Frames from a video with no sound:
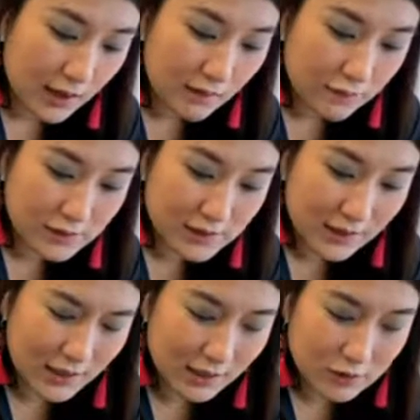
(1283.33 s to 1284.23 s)
If you
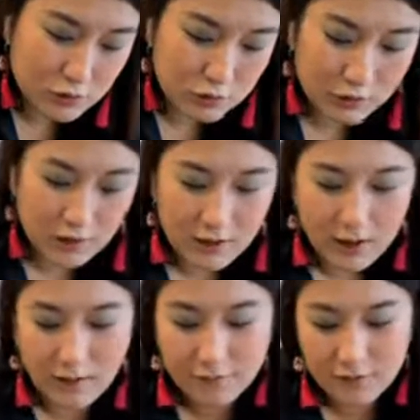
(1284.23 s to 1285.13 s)
stick it into
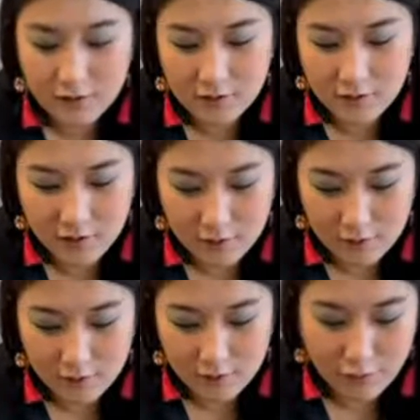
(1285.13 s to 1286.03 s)
the oven
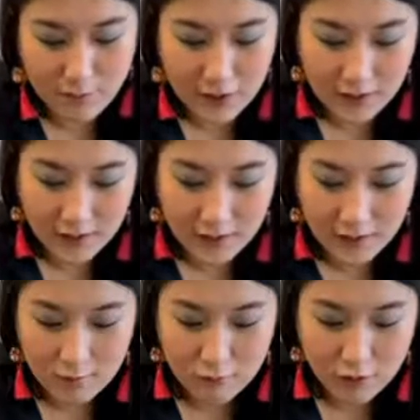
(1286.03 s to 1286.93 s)
for baking,
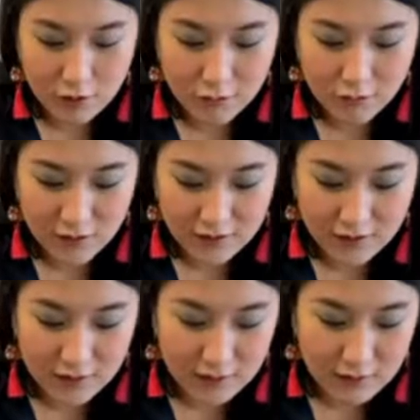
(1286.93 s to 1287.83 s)
it will not affect
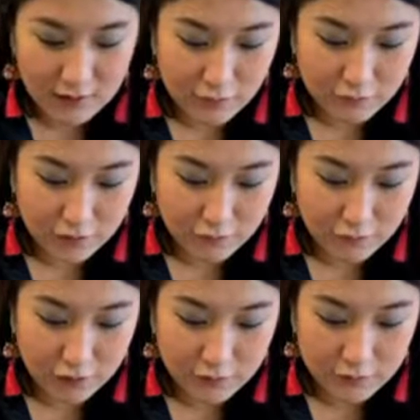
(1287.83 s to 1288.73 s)
the color of the
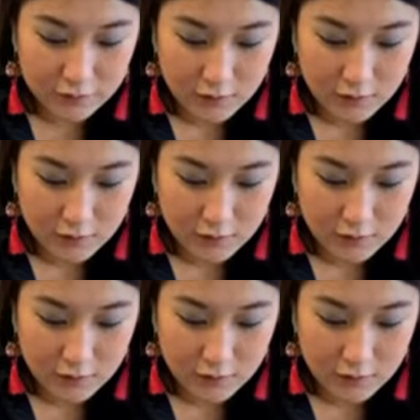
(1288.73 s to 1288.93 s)
foil.